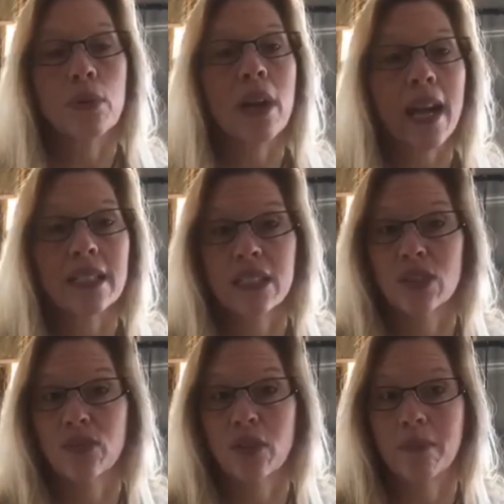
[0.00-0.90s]

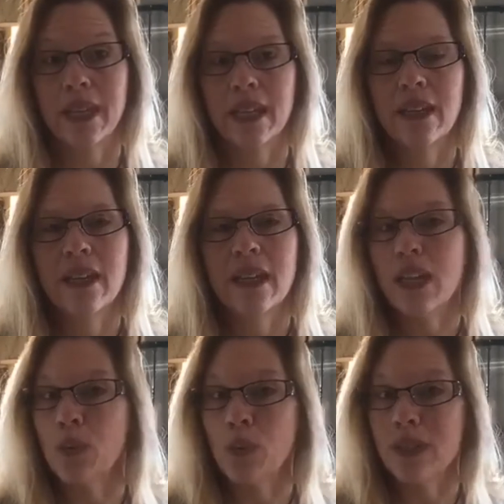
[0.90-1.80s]
practice for me.
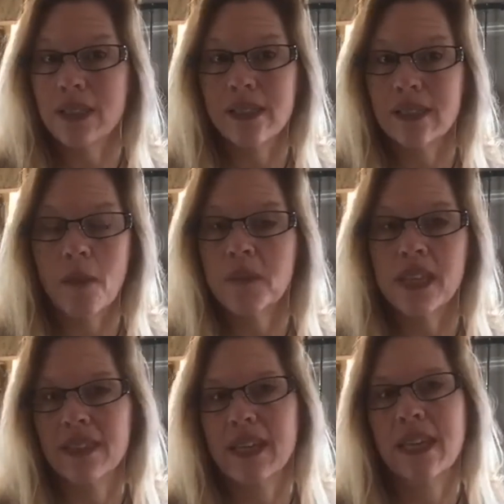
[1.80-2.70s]
It wasn't
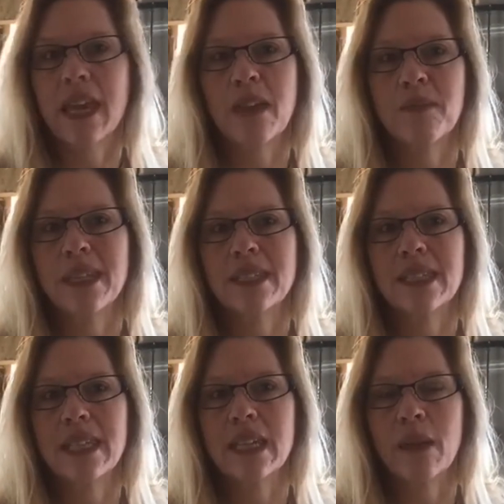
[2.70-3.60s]
something that came
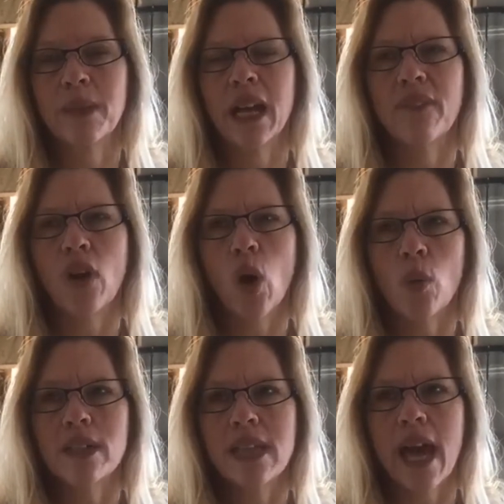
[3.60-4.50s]
easy. I mean, I've
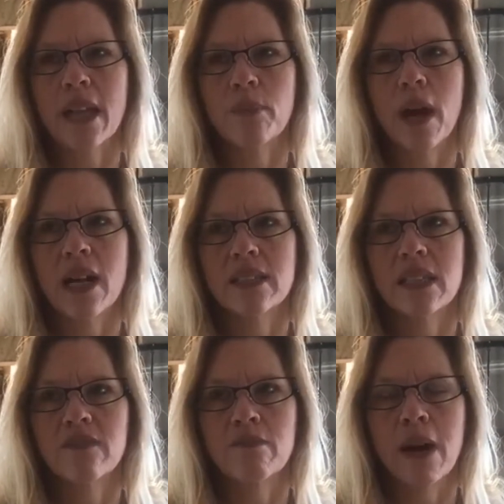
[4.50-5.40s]
always had a
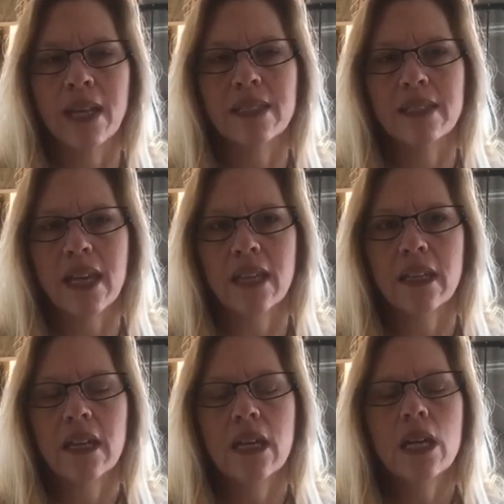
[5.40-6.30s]
positive mindset,
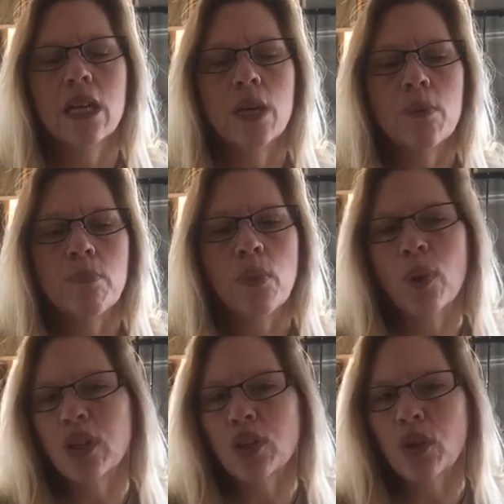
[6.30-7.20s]
but
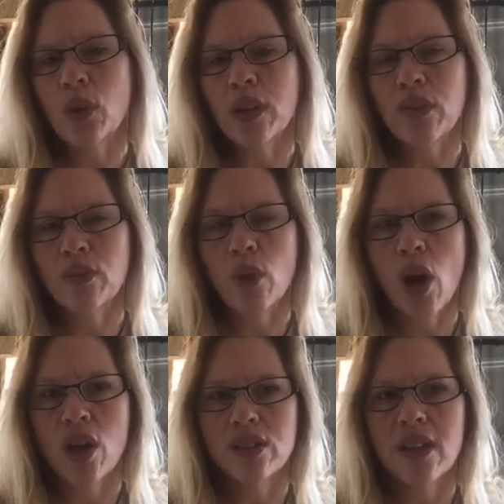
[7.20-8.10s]
when you're going through
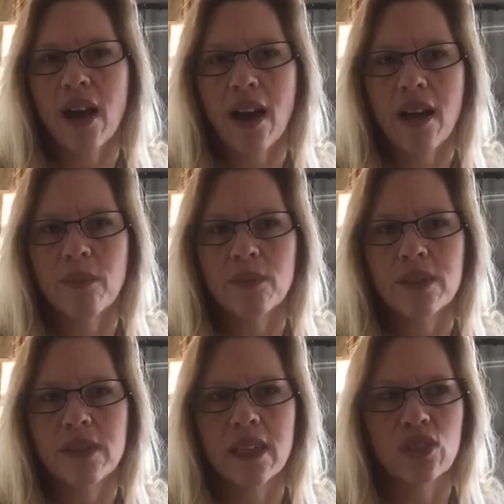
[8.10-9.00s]
hard
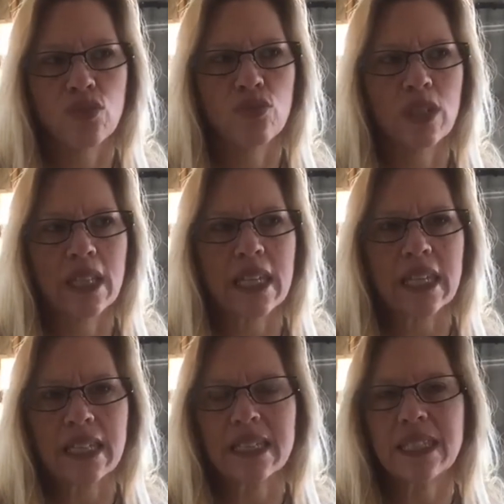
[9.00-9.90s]
times, it's
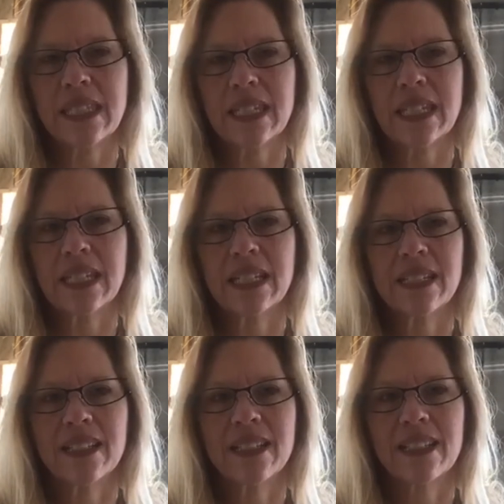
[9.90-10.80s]
really easy
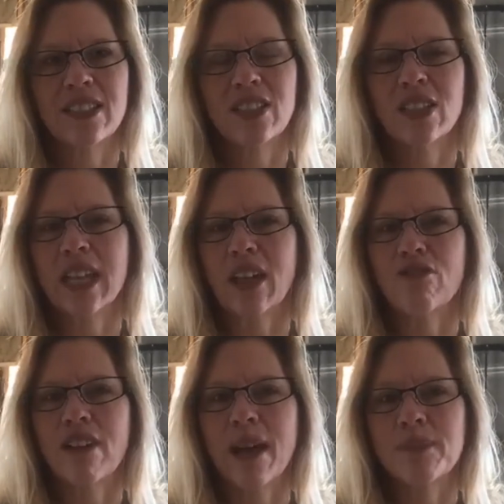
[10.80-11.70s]
to
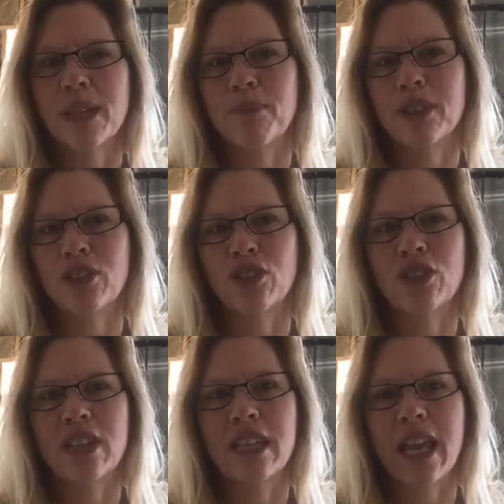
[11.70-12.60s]
get wrapped up in
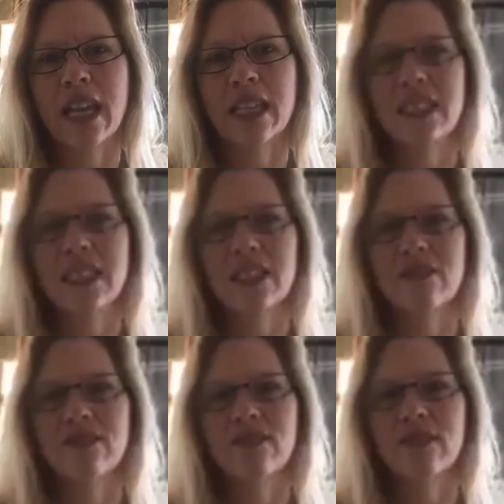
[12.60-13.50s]
your
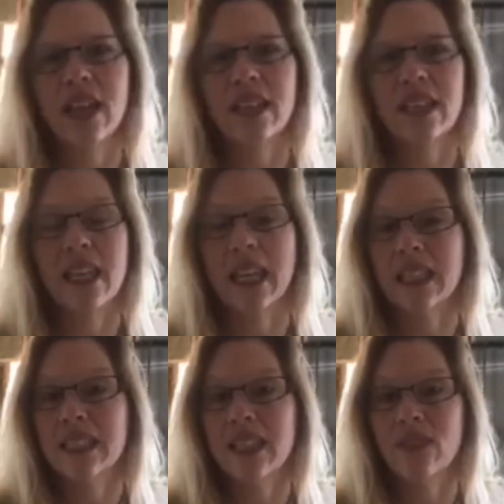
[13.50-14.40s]
negative and the
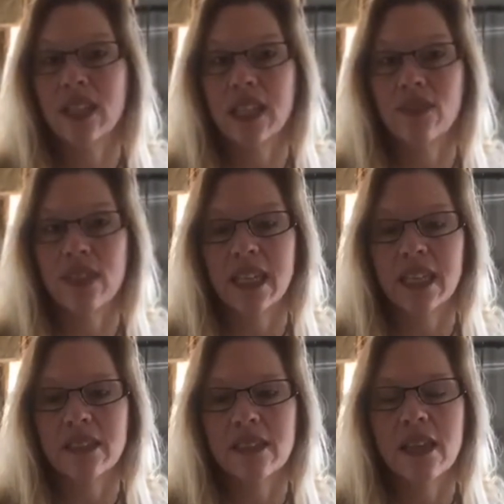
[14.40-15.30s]
negativity of
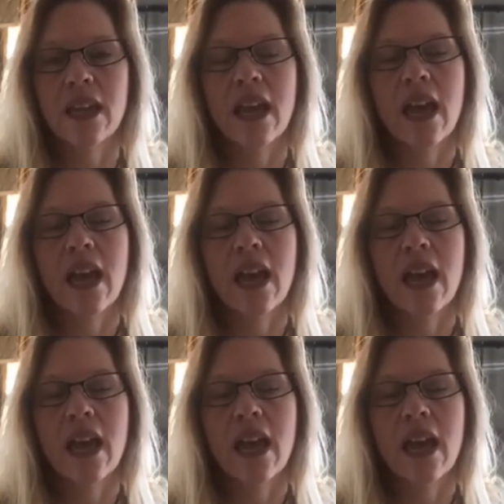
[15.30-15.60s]
things,